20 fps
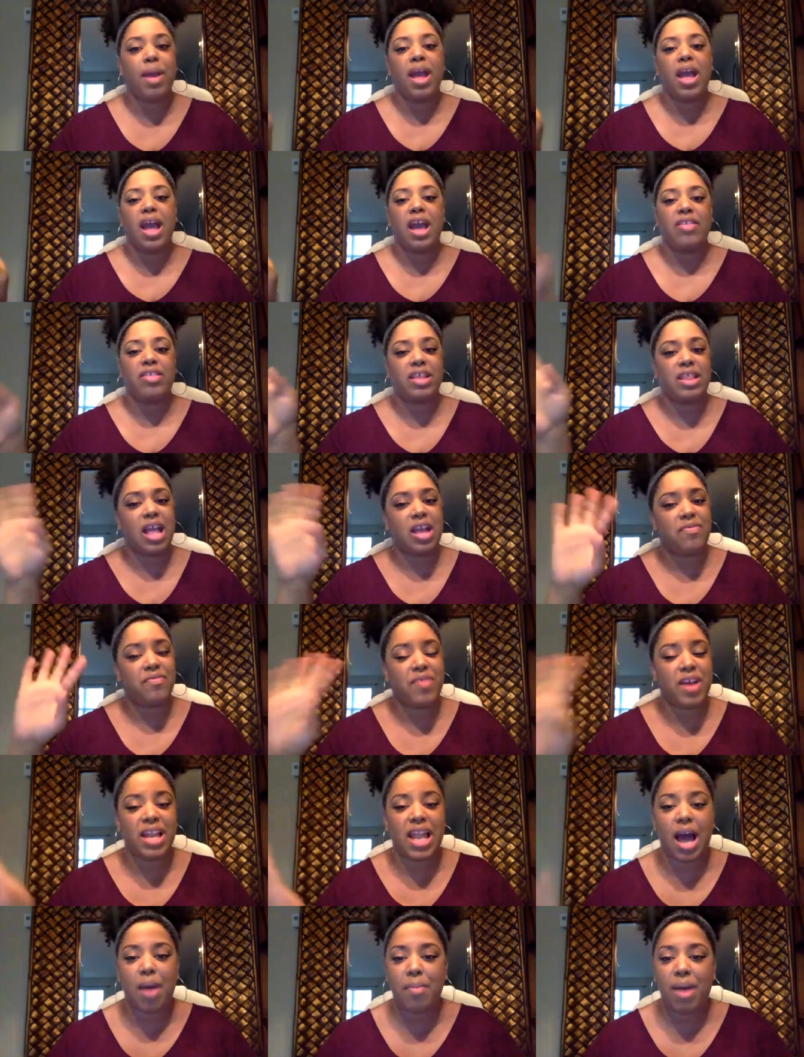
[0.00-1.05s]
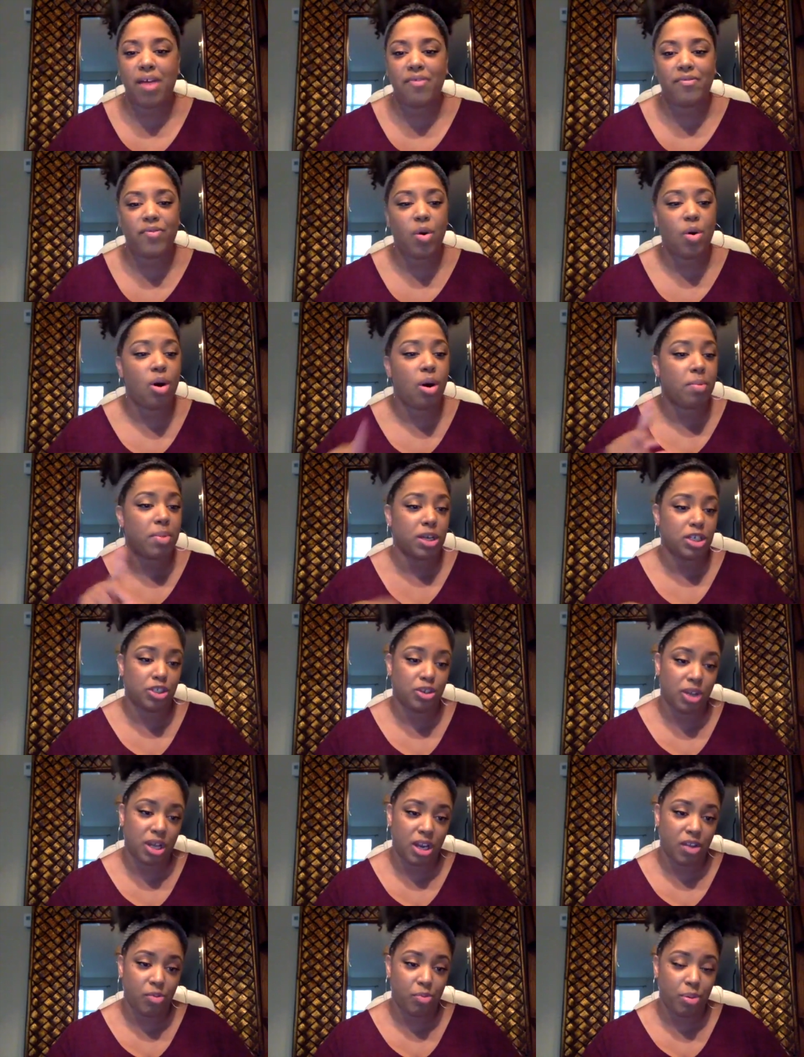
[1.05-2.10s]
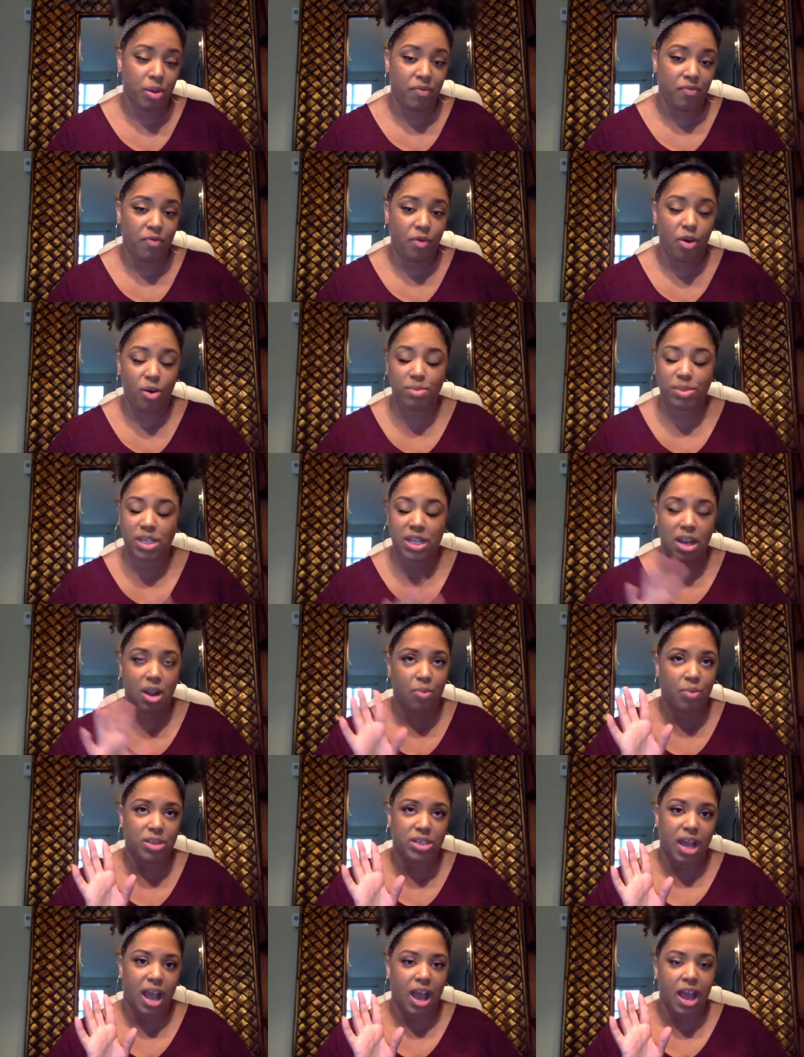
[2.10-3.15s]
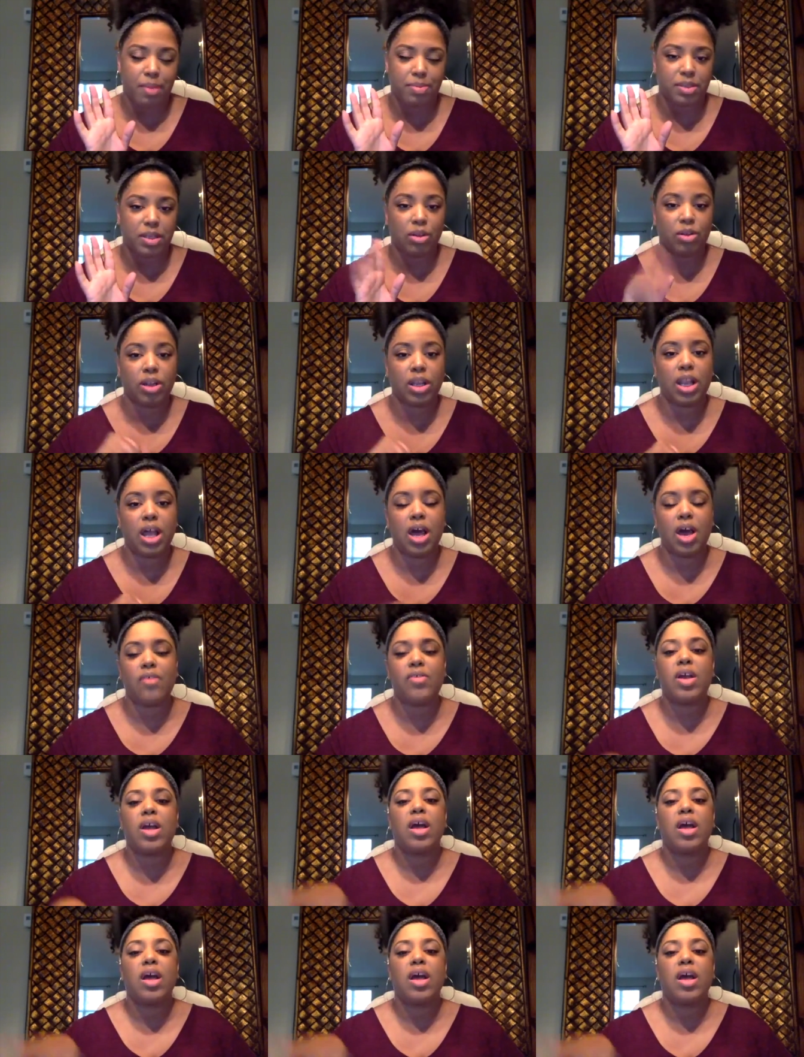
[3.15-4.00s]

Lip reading: and then they fill out my form, because you can even put forms in there, which I absolutely love.